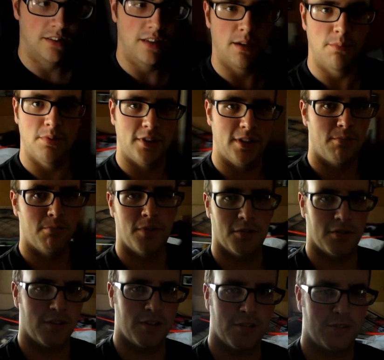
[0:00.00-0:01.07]
I put up
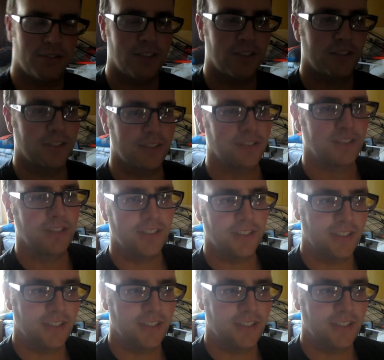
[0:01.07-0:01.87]
both of those dishes.